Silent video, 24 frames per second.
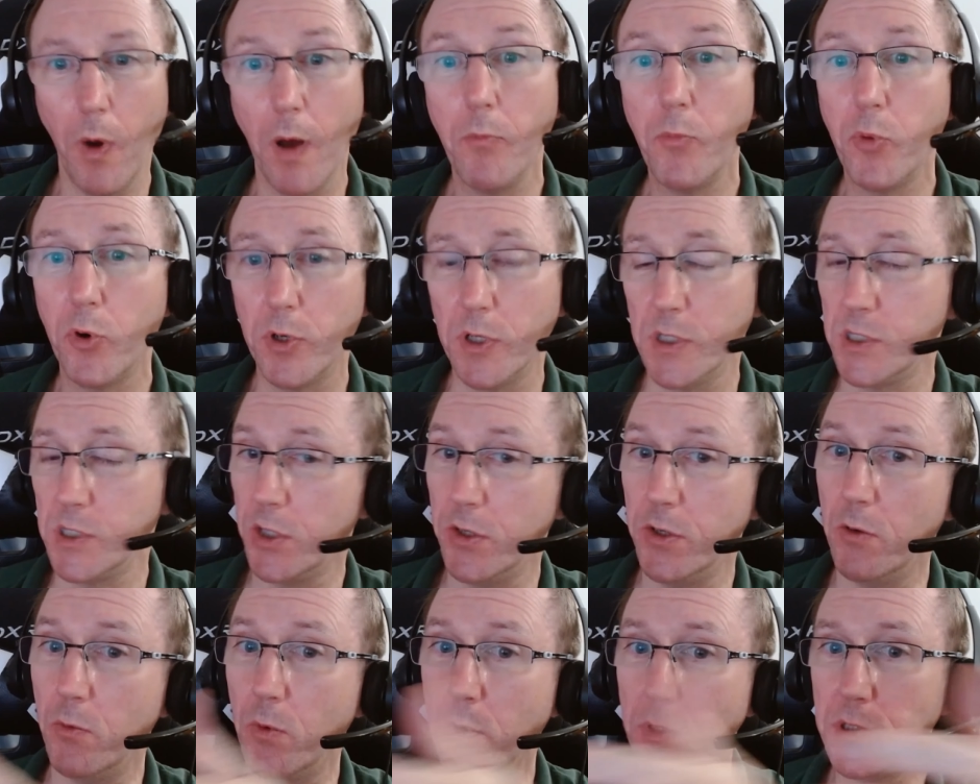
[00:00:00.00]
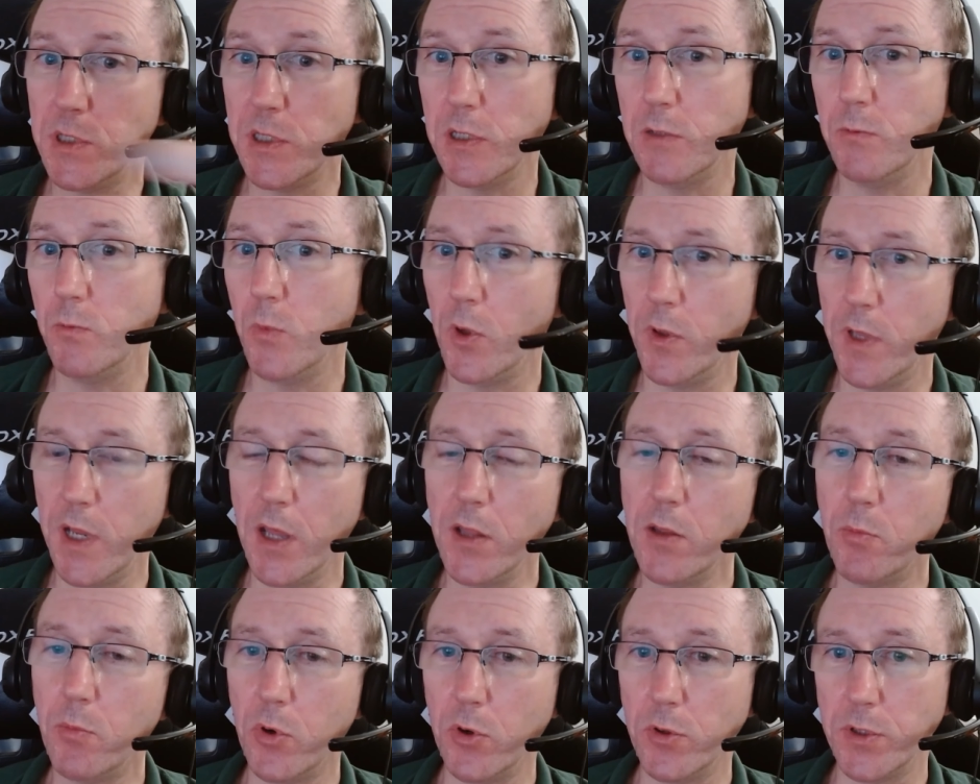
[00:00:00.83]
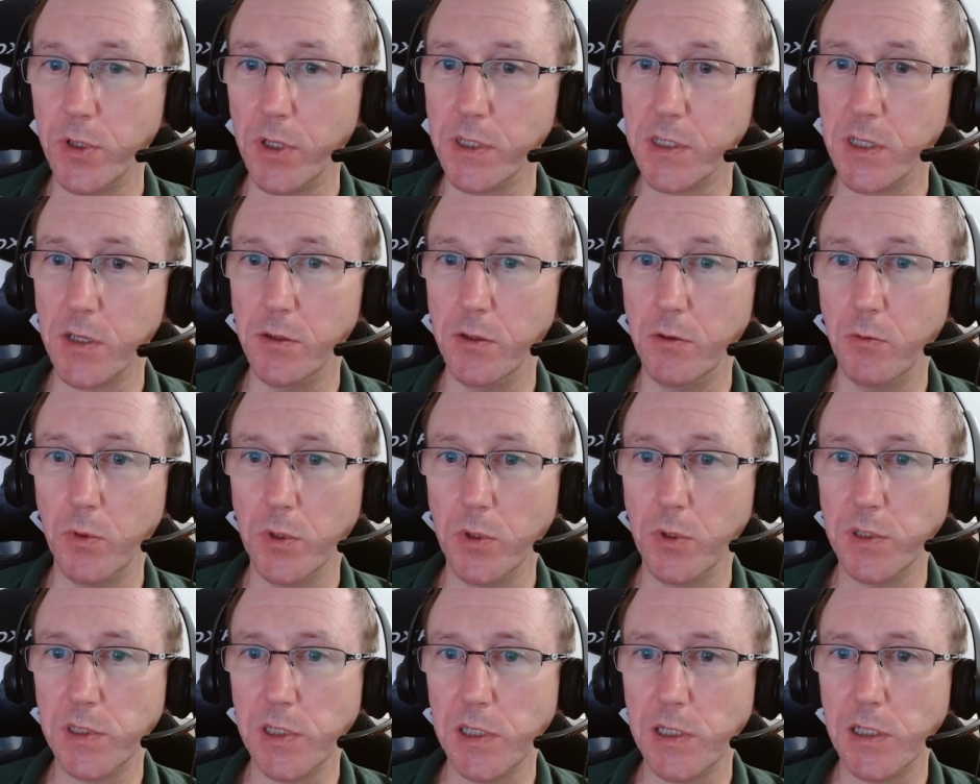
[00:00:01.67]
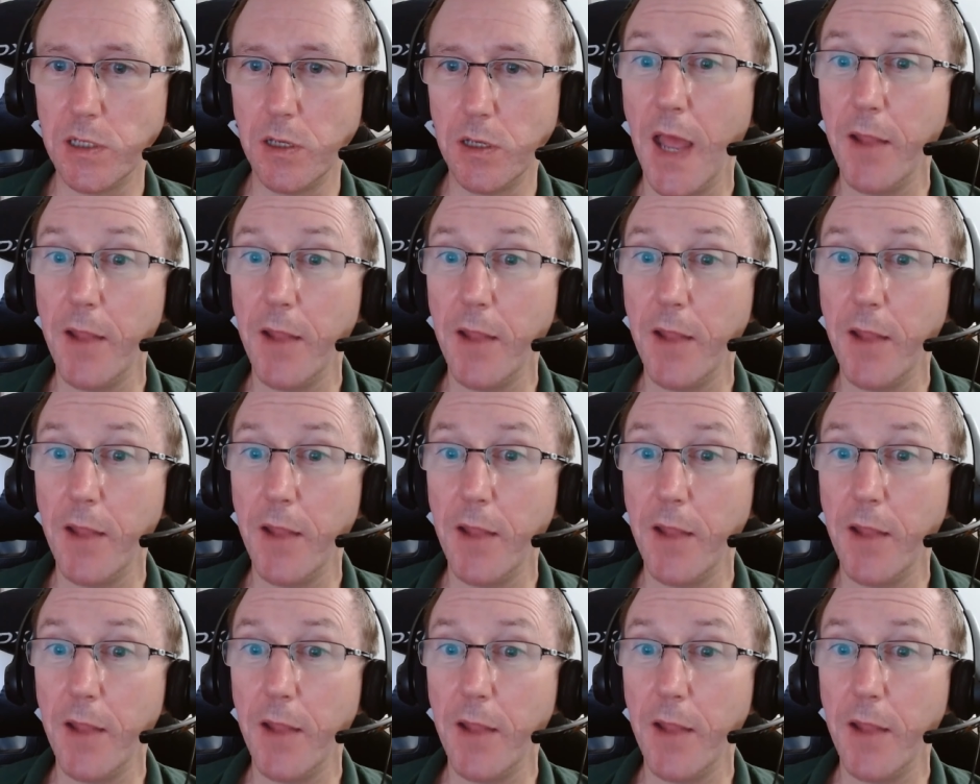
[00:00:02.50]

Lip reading: one product owner wanted and what the other product owner wanted.